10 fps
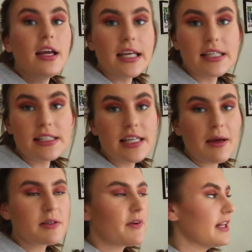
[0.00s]

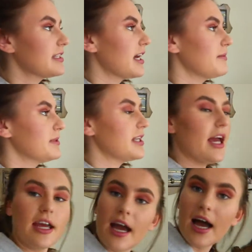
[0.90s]
Yesterday was Valentine's
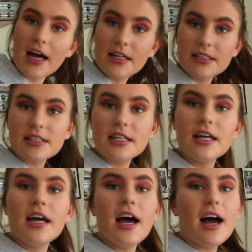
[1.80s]
Day, and
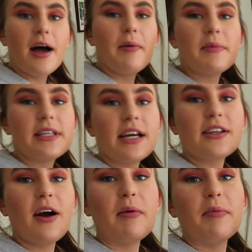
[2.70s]
um,
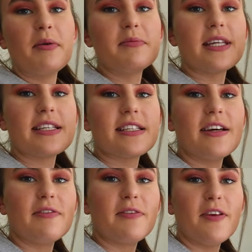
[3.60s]
Dad got Mum this
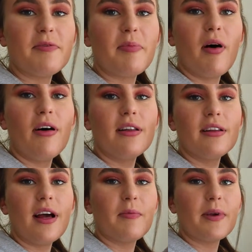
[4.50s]
little fluff
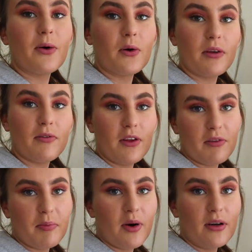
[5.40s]
ball, and we called it
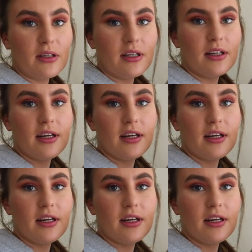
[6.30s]
fluff ball.